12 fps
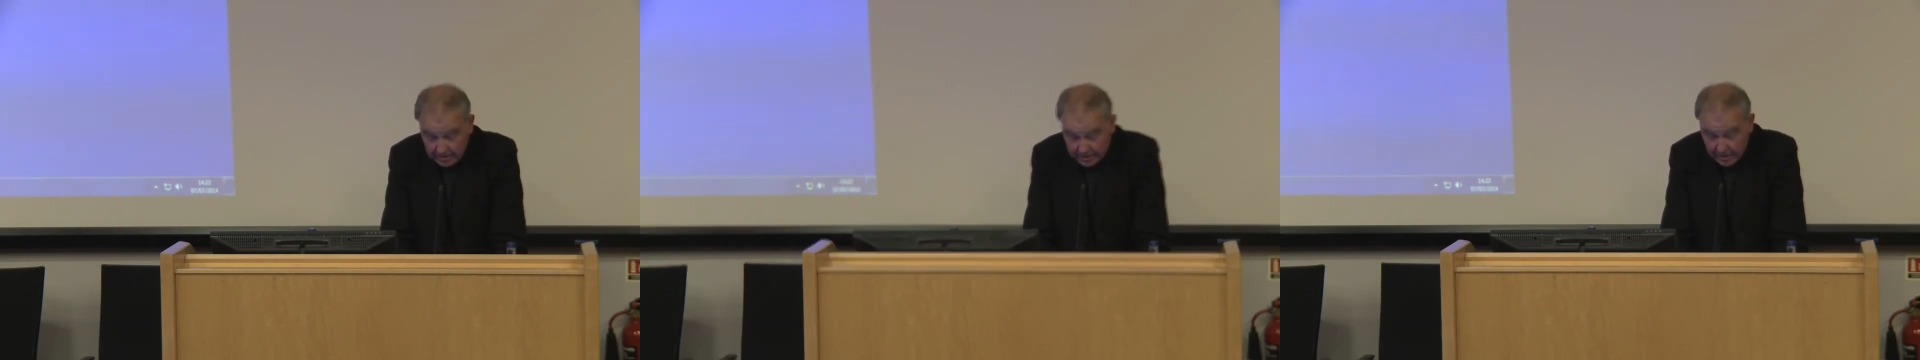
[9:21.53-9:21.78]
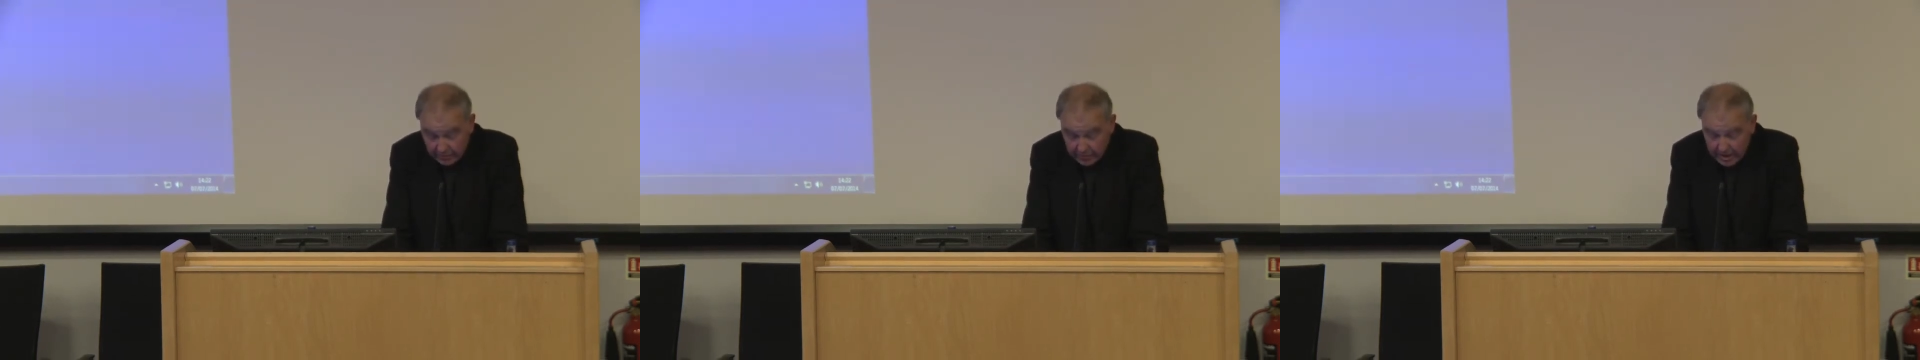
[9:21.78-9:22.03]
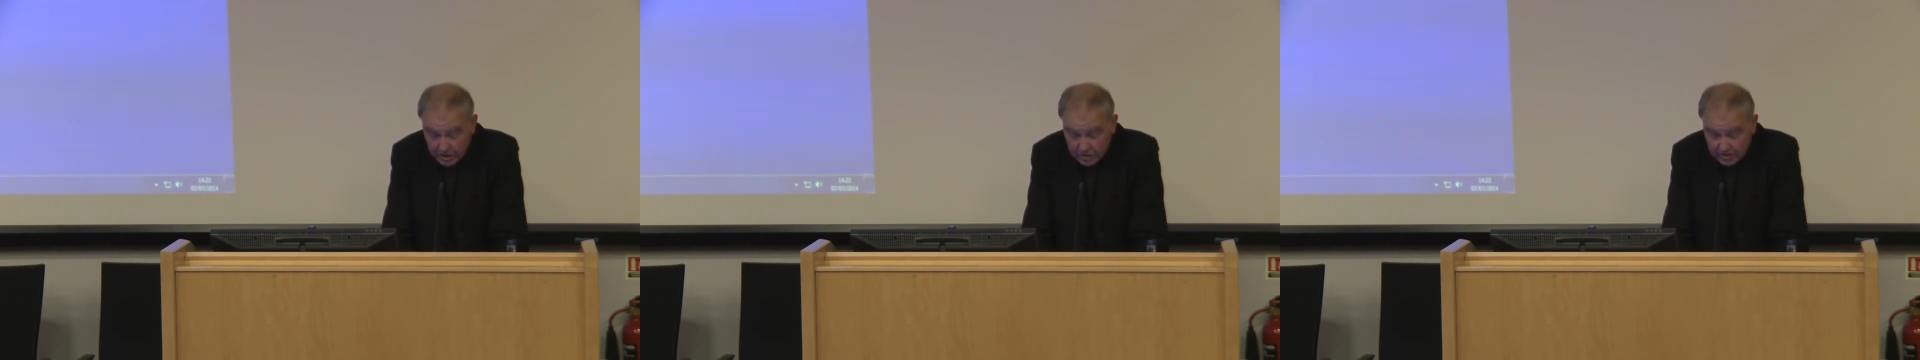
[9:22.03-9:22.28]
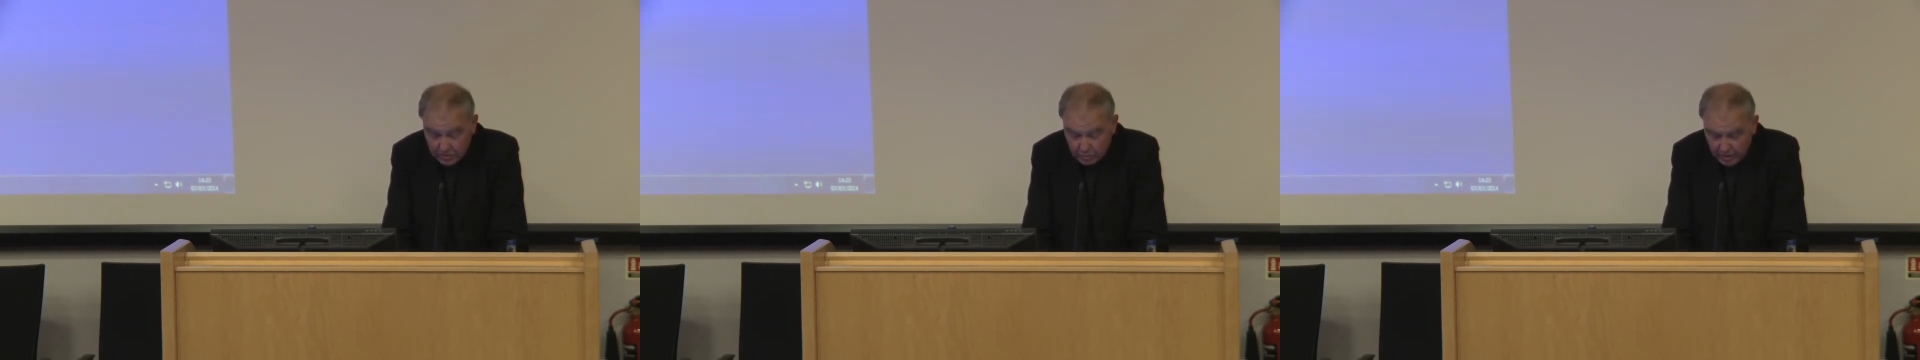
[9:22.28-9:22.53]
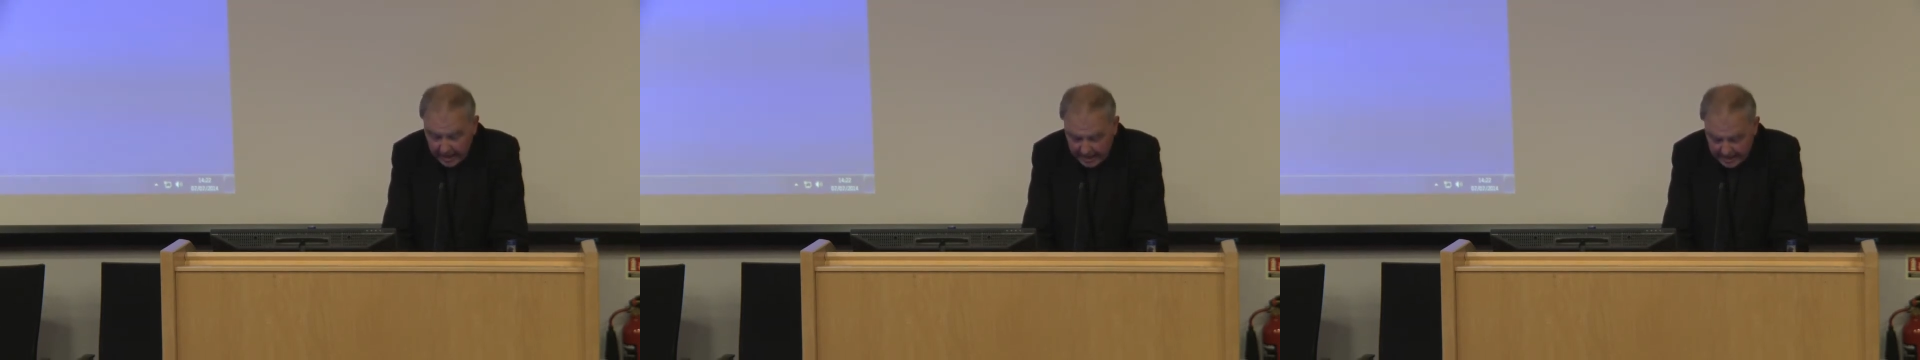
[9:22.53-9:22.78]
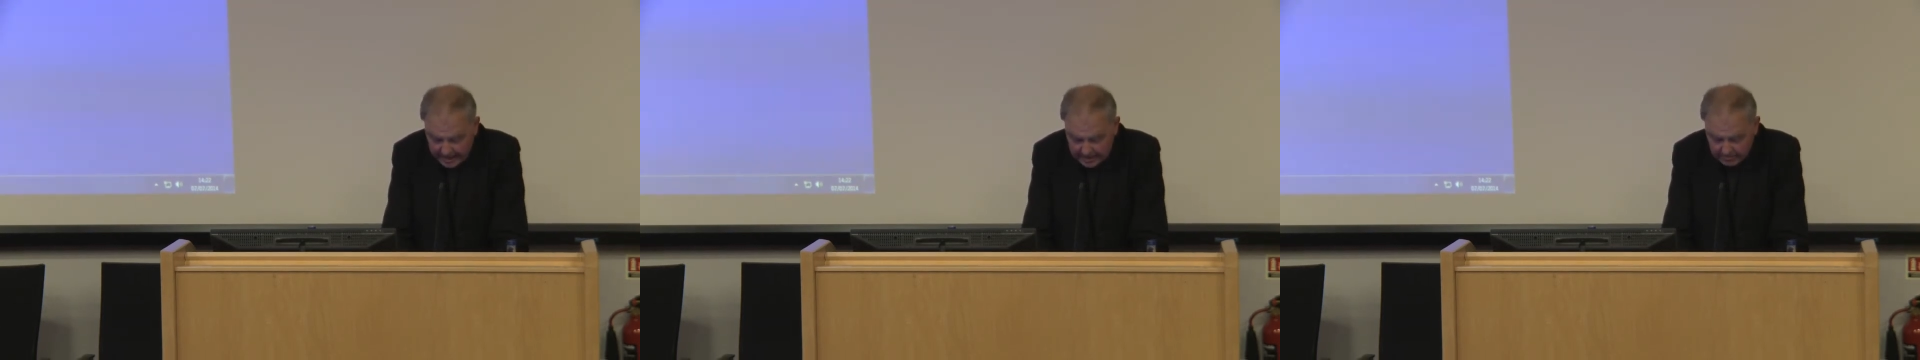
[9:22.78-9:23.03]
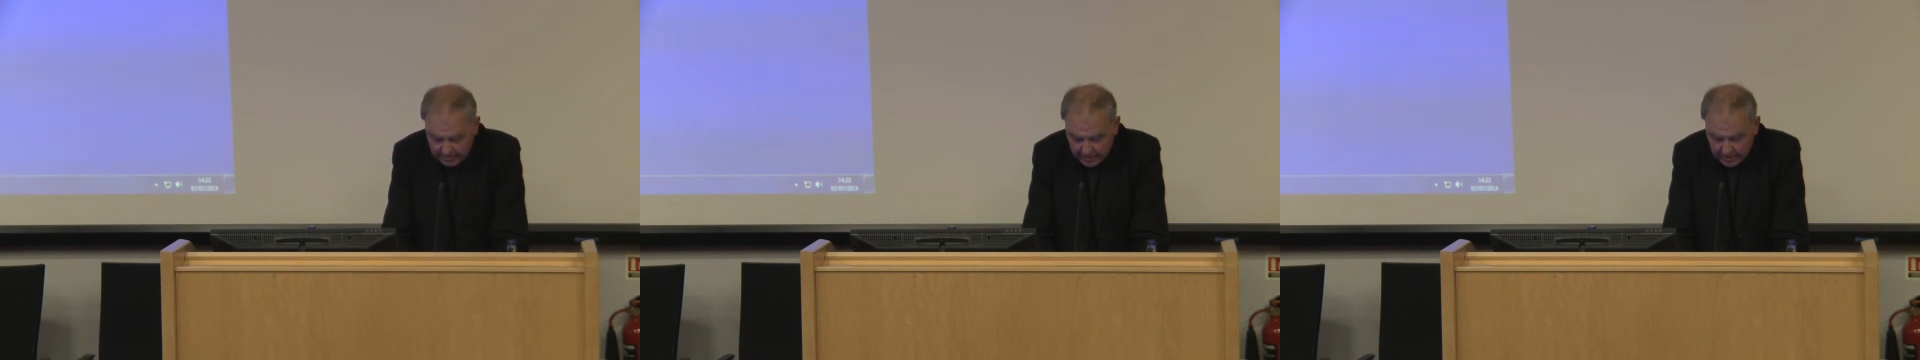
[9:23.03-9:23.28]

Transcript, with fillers: that information is weighed,